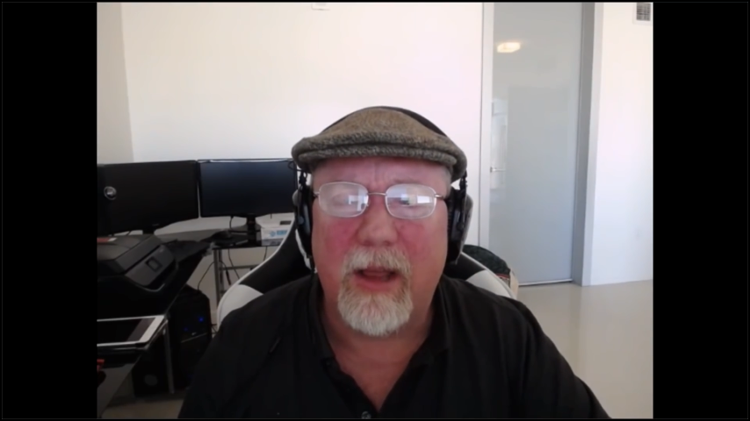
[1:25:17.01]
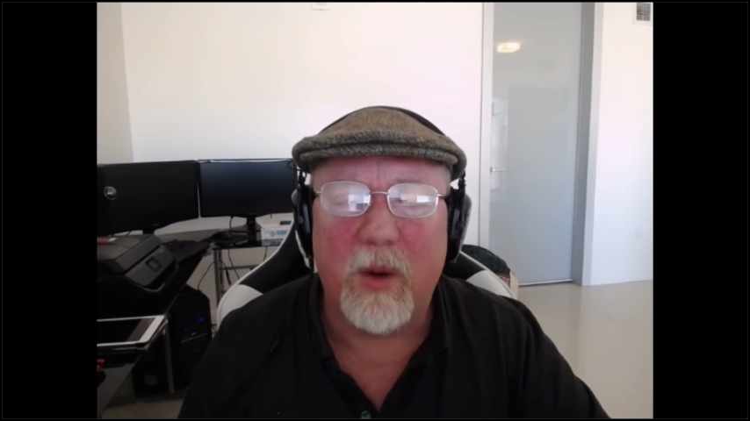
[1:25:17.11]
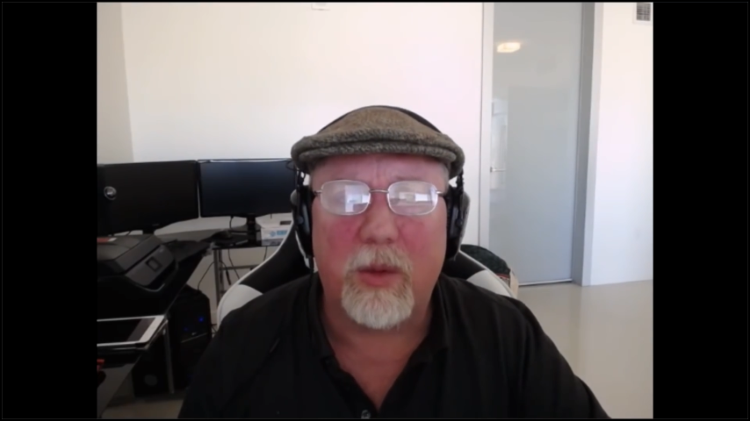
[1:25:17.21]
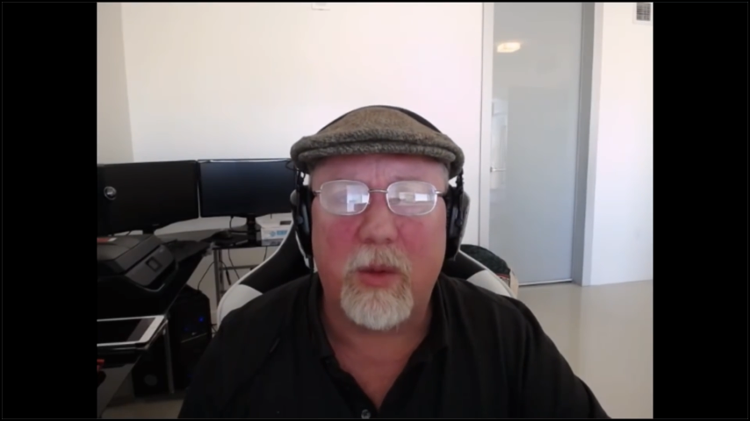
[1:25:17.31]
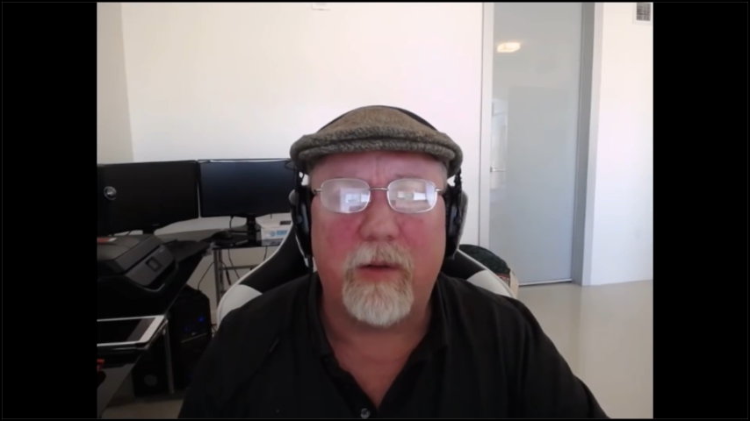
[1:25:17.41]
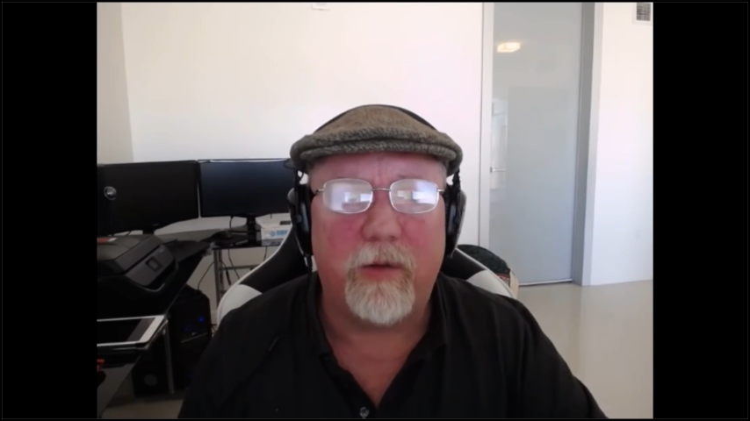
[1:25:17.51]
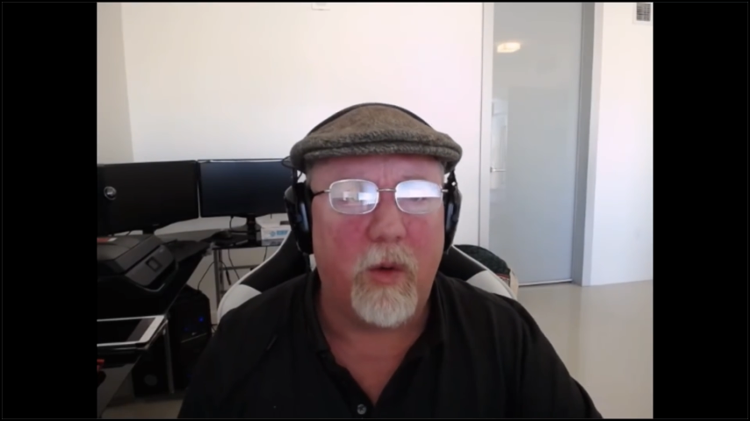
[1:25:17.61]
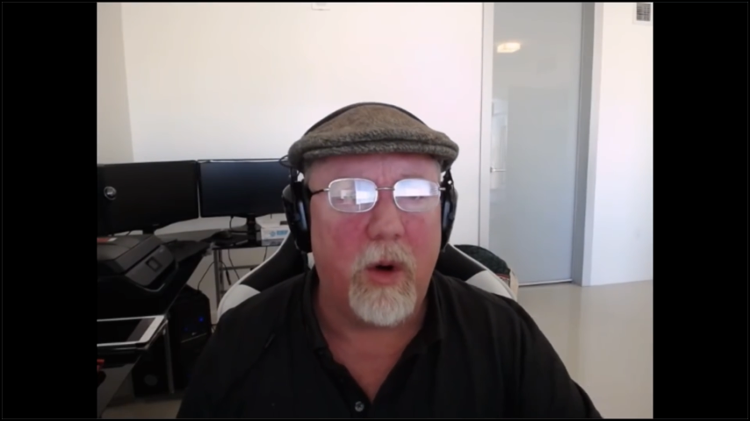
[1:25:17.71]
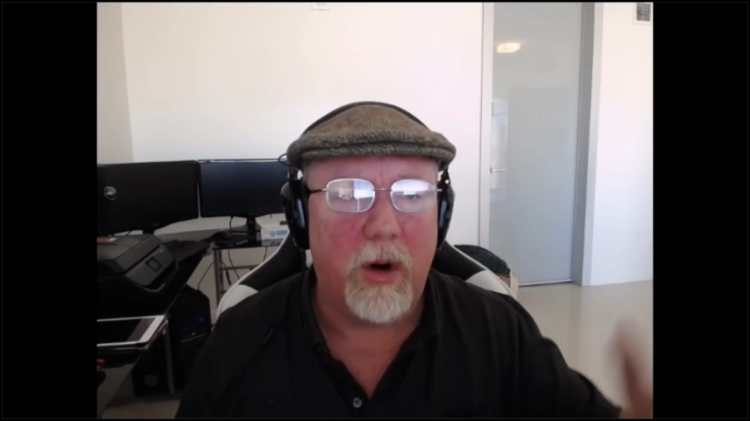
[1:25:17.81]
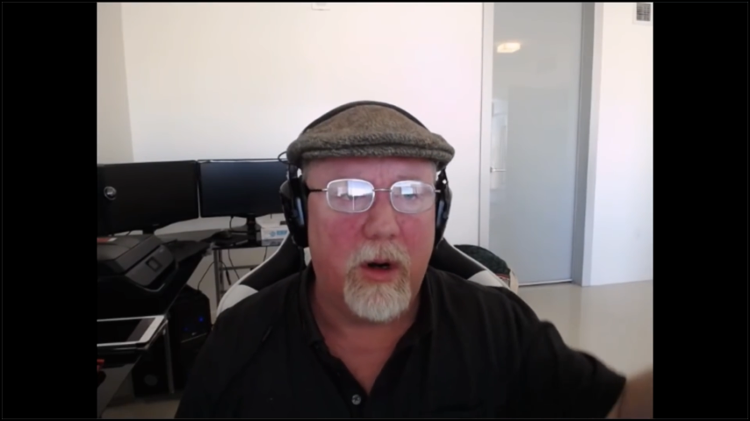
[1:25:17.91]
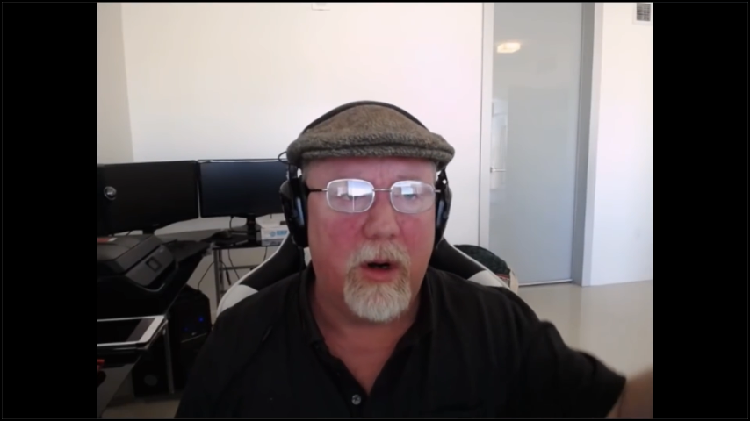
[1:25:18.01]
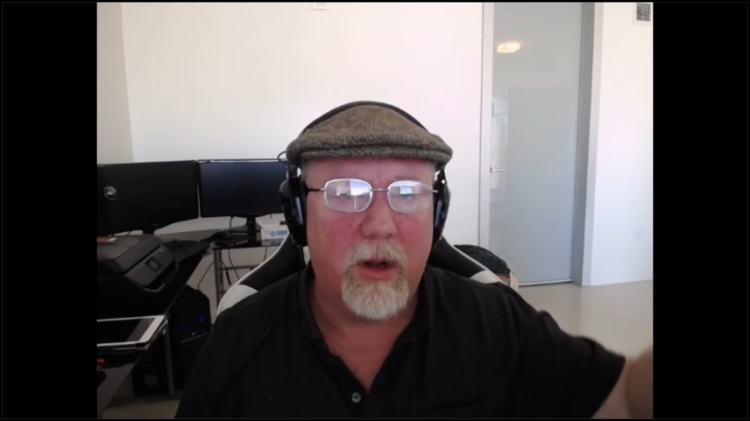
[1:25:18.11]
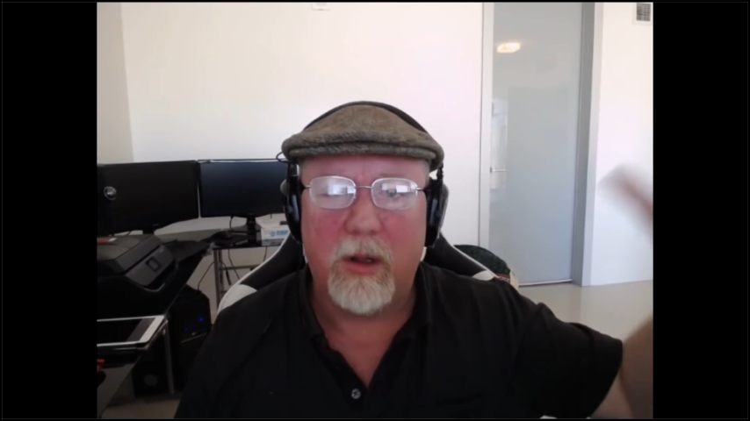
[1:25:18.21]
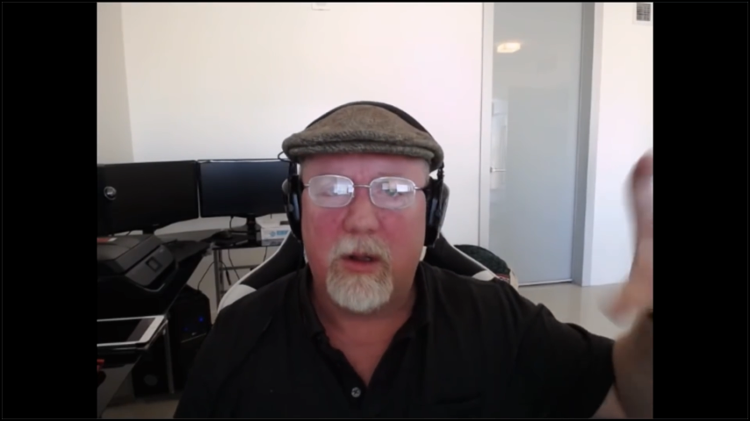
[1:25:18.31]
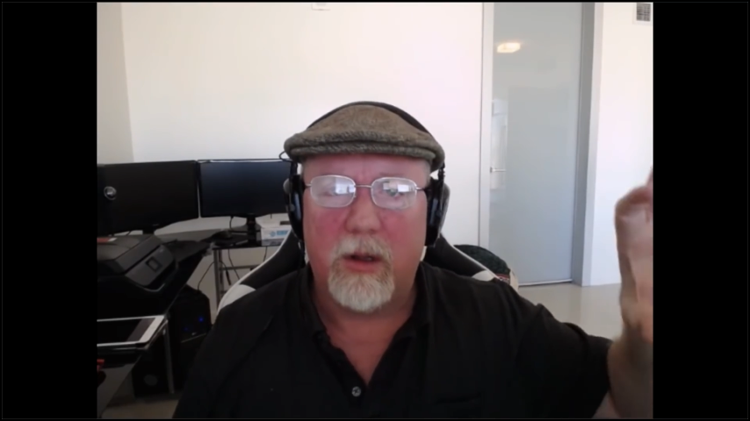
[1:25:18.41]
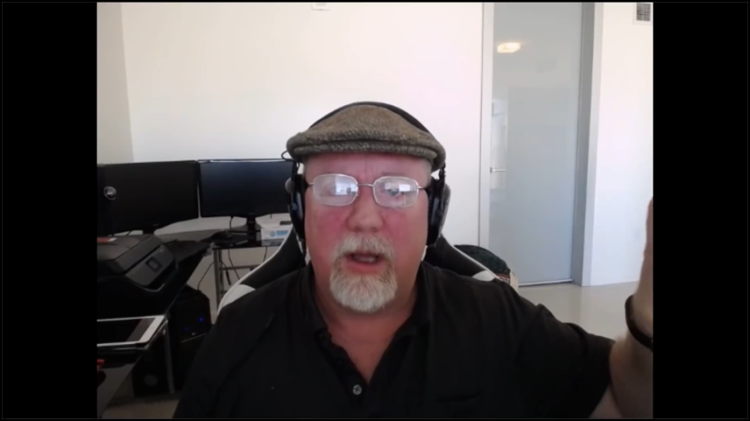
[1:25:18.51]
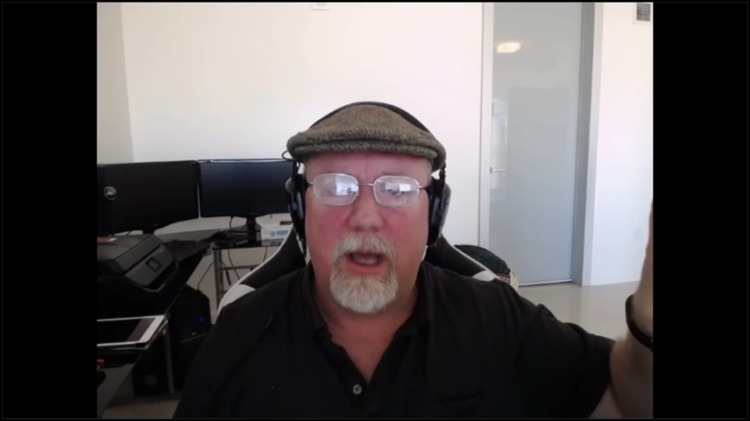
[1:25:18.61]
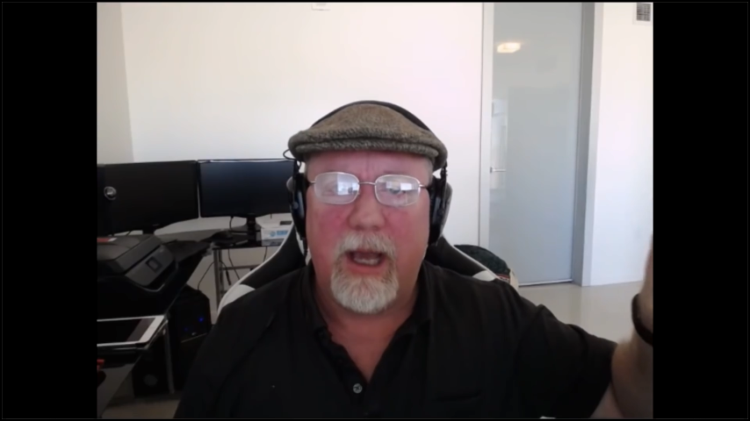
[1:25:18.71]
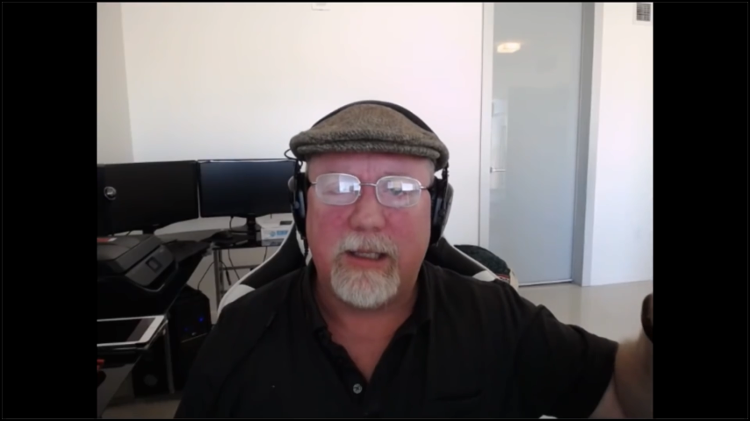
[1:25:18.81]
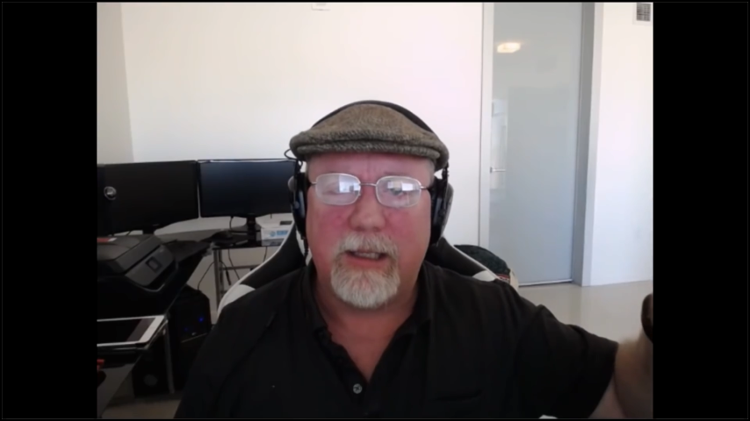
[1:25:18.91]
and there were 3 or 4
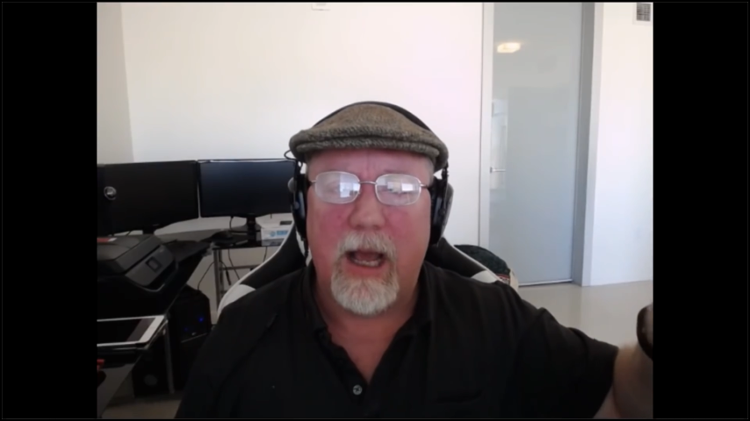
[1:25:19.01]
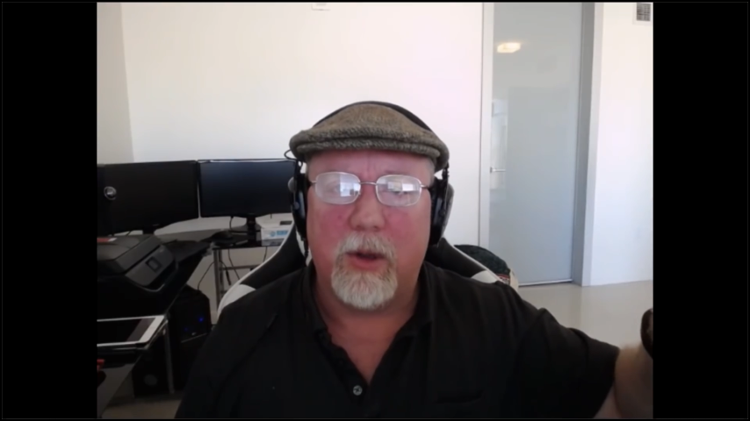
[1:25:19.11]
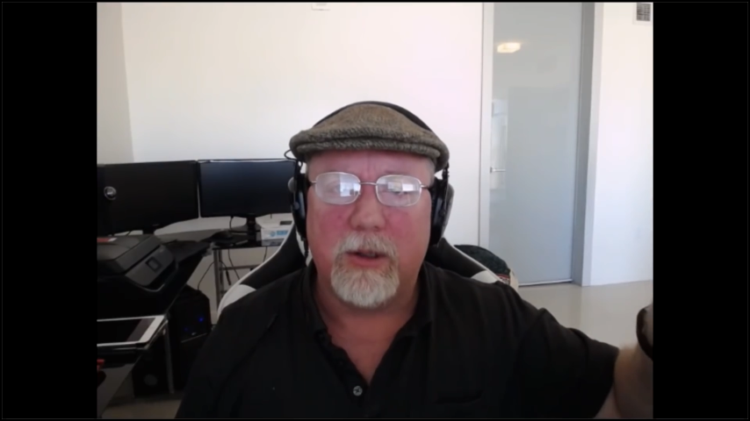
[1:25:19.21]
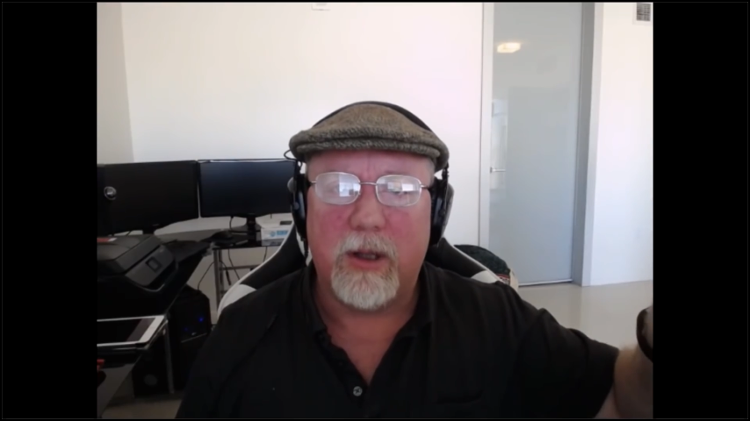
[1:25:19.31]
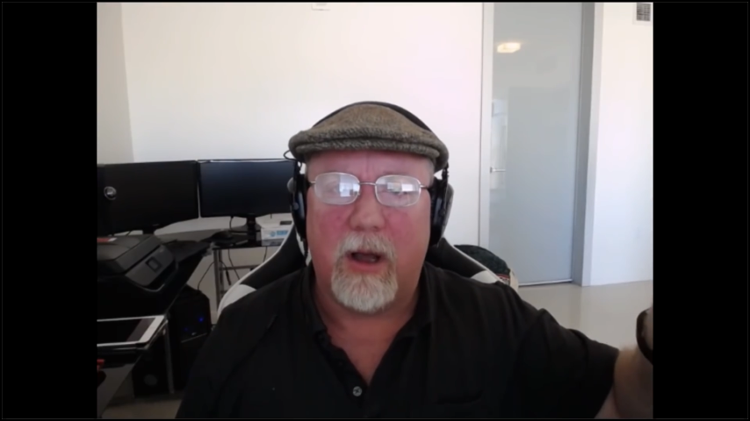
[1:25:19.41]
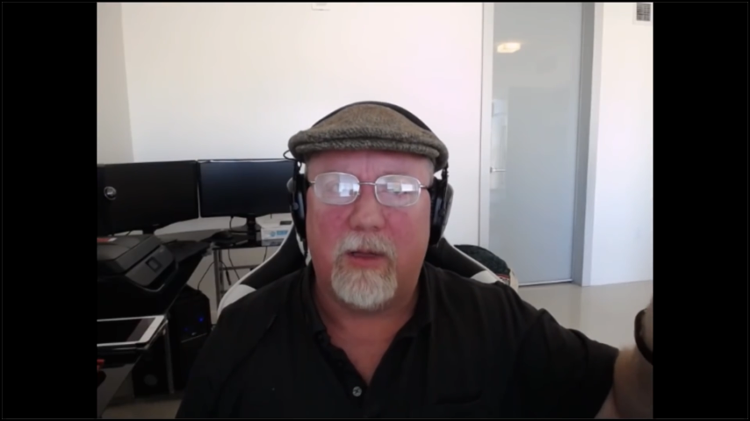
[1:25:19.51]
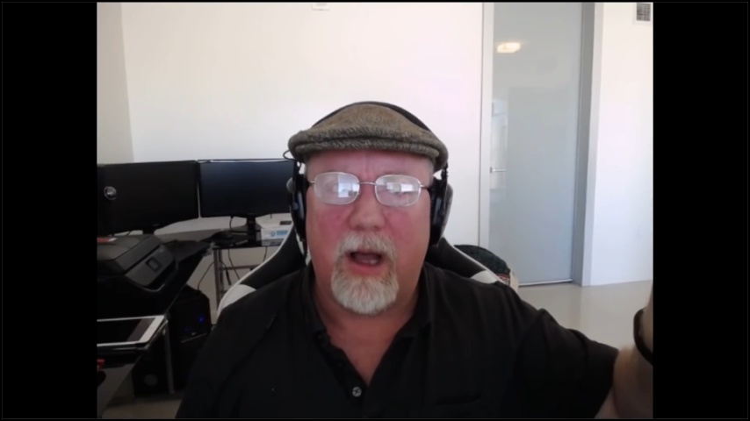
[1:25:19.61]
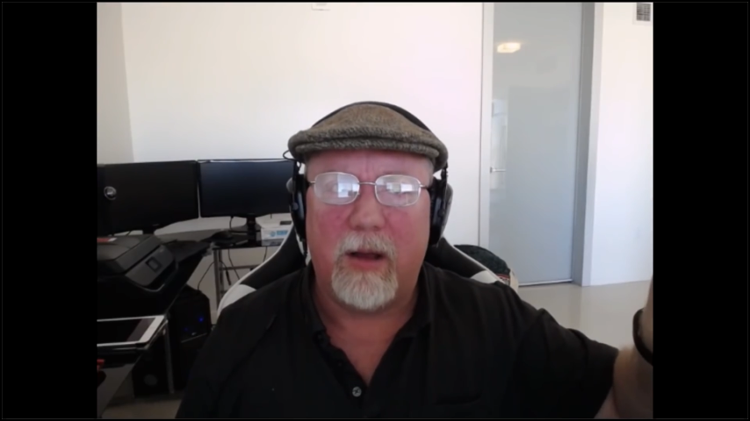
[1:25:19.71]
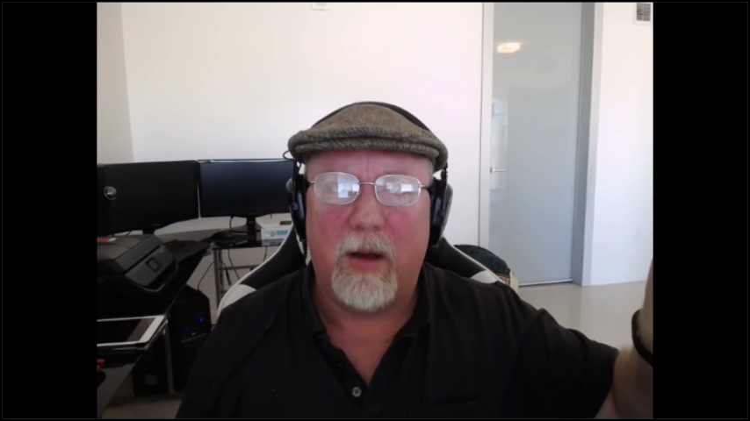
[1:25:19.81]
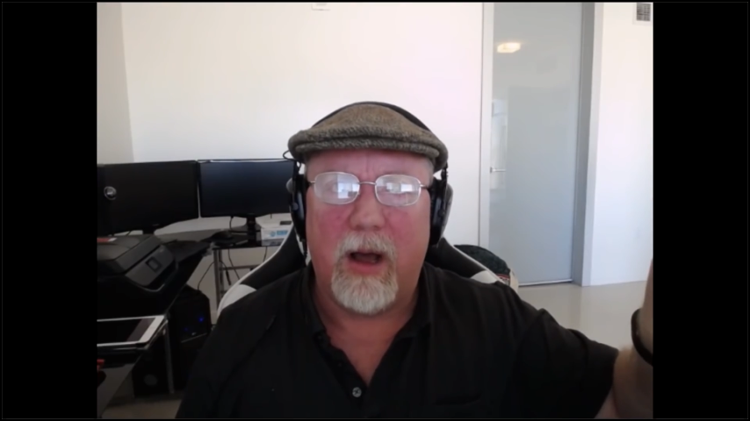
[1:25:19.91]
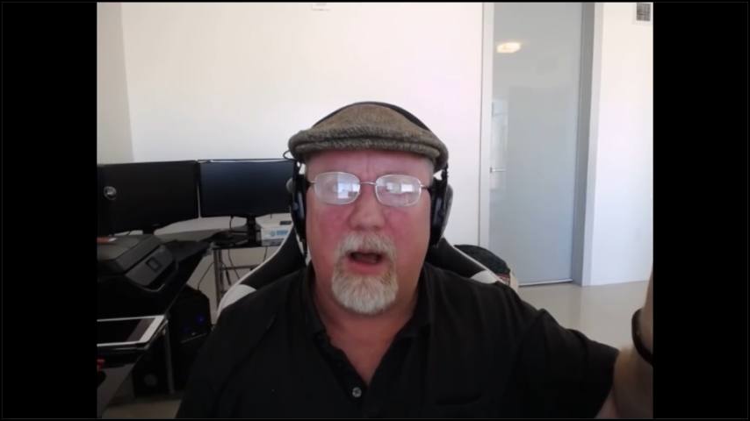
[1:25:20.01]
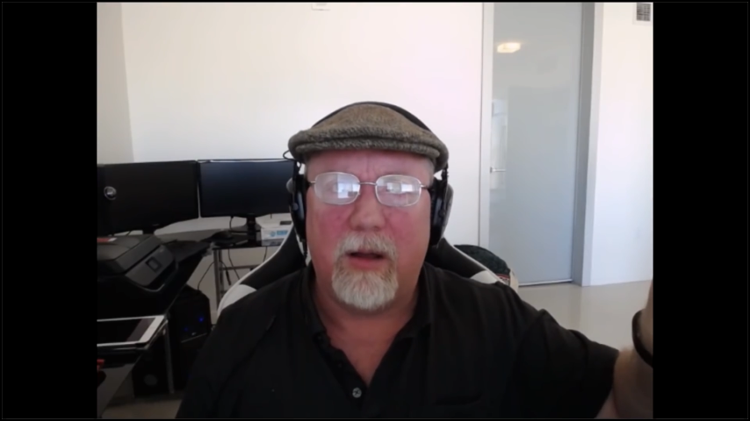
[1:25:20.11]
examples of